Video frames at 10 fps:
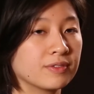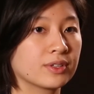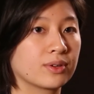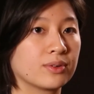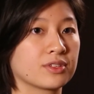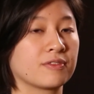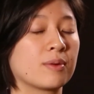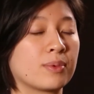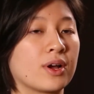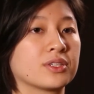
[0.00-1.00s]
of the goals of our
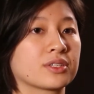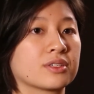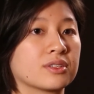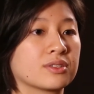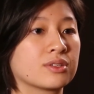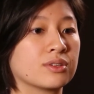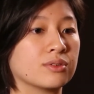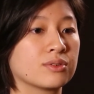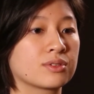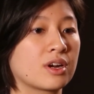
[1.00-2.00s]
project is
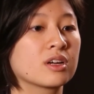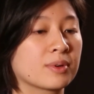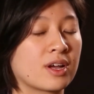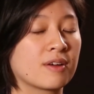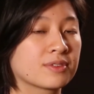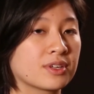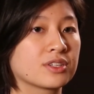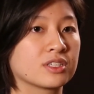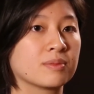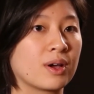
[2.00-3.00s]
to start up a
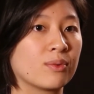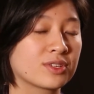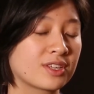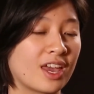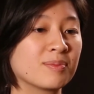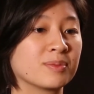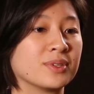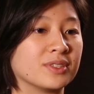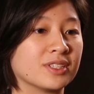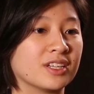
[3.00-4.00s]
conversation about what's
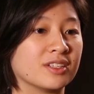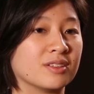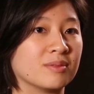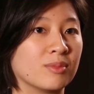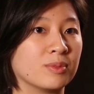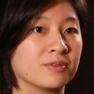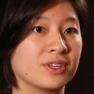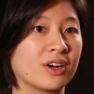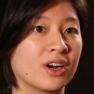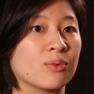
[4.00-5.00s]
capable in mobile
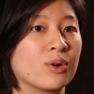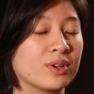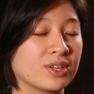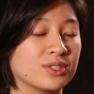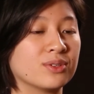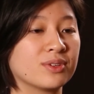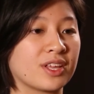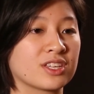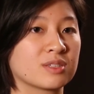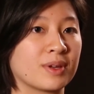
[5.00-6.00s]
VR and what we can do in
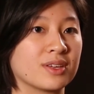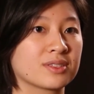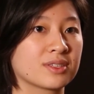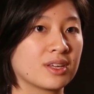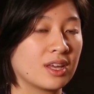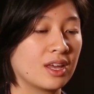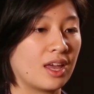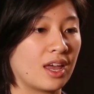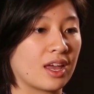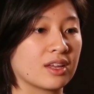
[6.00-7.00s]
that space,
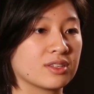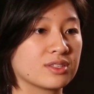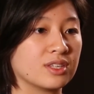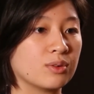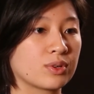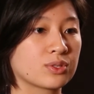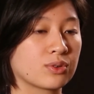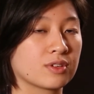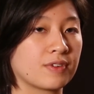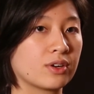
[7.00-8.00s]
and see what
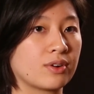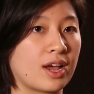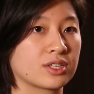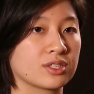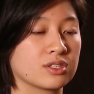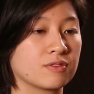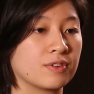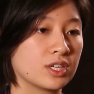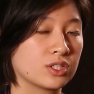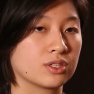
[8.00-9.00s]
sorts of interactions
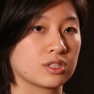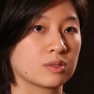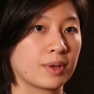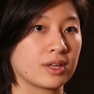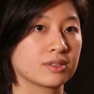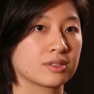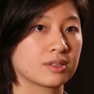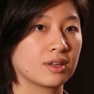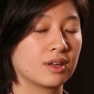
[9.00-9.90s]
fit into this space.